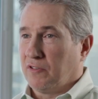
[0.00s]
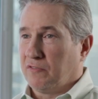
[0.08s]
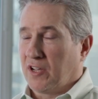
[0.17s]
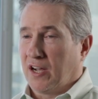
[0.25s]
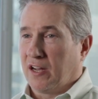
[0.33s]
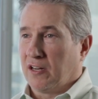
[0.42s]

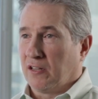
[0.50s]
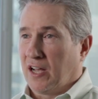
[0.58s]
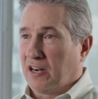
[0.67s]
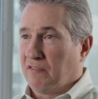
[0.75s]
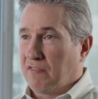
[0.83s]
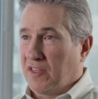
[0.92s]
You've got a
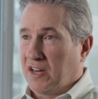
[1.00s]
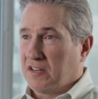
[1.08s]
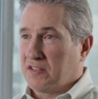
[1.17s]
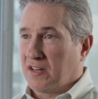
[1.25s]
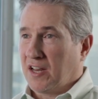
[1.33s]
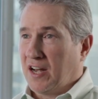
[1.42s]
lot of
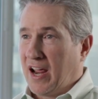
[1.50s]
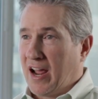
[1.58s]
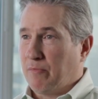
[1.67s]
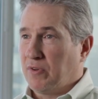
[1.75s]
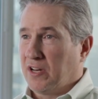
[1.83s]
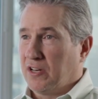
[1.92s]
things that can
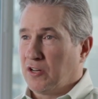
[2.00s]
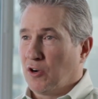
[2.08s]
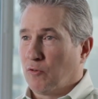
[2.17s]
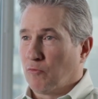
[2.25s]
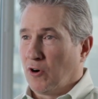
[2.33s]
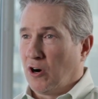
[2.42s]
happen and
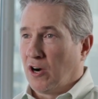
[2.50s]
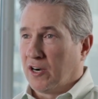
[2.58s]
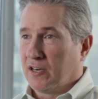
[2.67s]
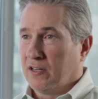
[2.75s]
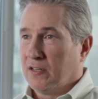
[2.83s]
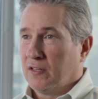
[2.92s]
go
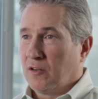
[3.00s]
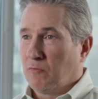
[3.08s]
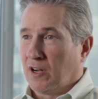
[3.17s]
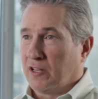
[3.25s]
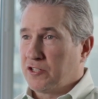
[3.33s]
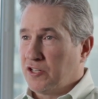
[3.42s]
wrong
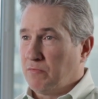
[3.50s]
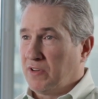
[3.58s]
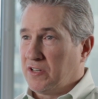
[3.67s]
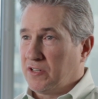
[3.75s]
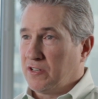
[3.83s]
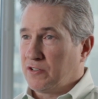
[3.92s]
while a shipment is in